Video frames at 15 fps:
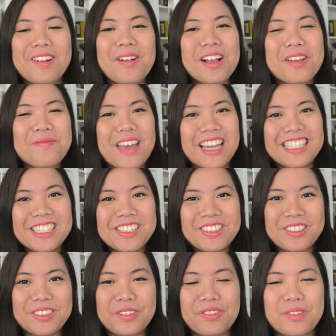welcome back to
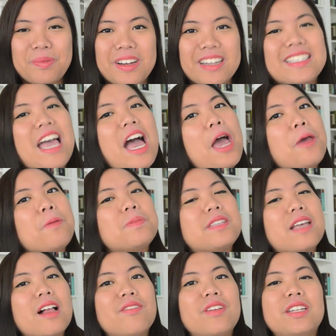Cuckoo for Books. I'm
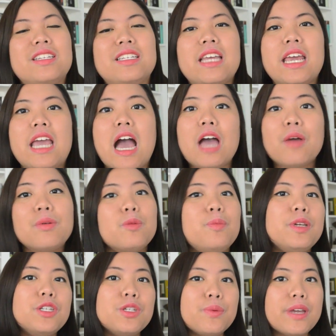Salva, and today I will
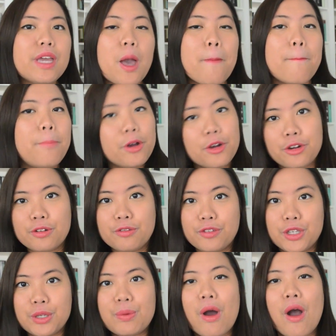be doing a book
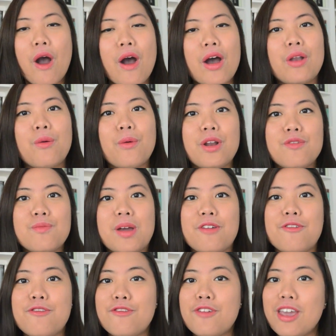review on one of
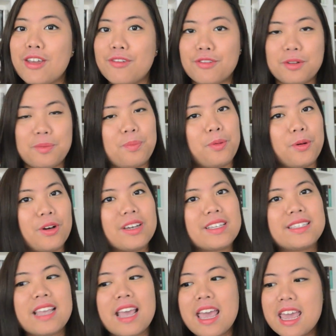my favorite
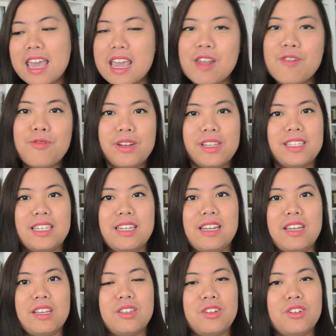books in
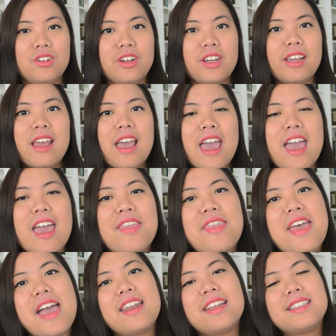recent history,
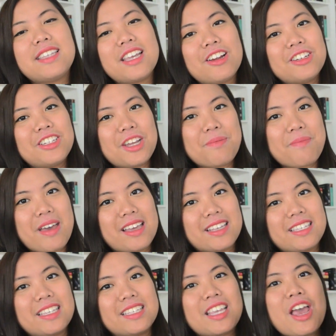and that is Sarah J.
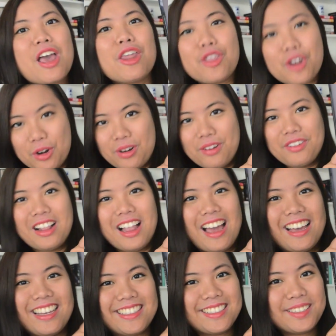Maas's Throne of
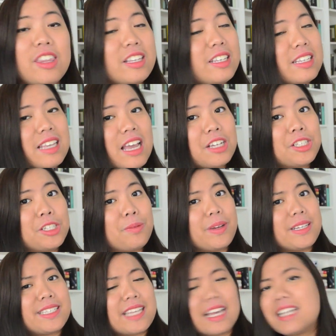Glass. This is actually
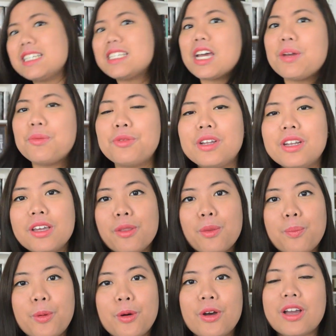my second time reading
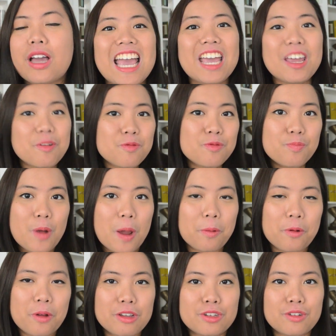the book. In
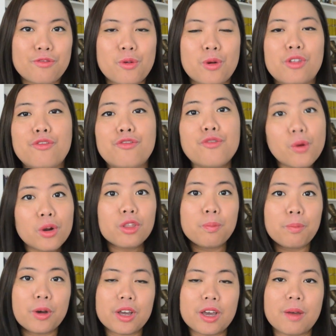preparation for the
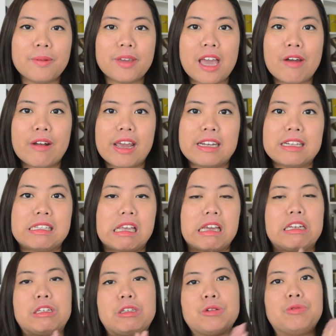fourth book coming out, I
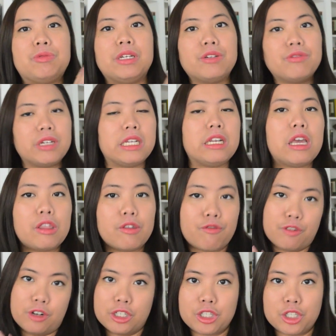decided to reread the
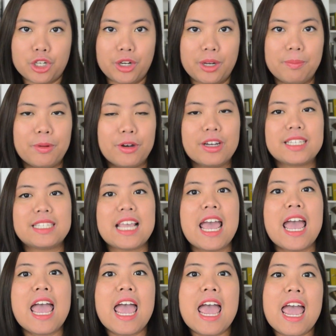first three books,
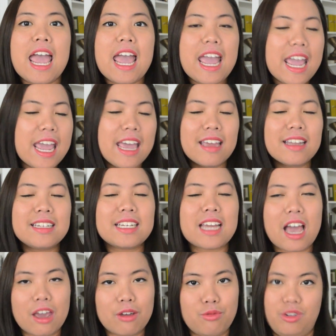and
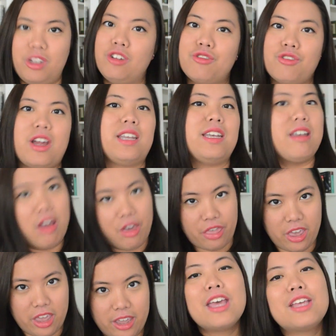I regret
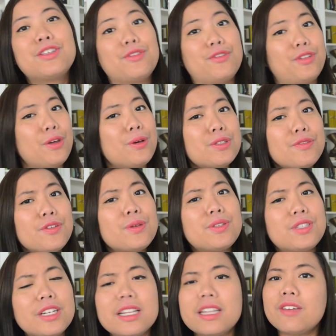nothing. So for those of you
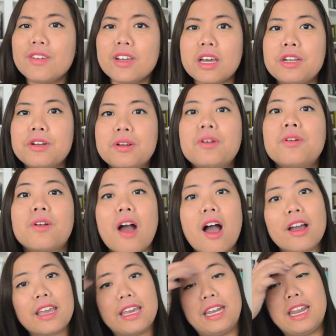still living under a
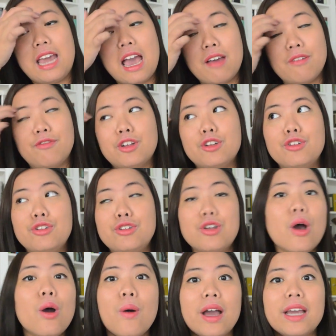rock and have
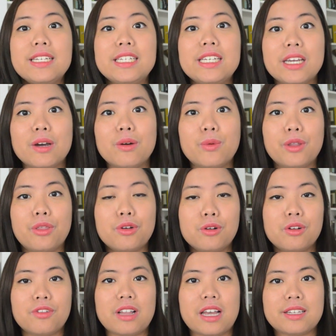no idea what
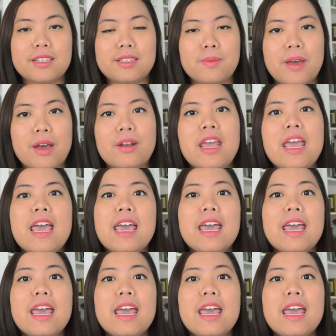Throne of Glass is about,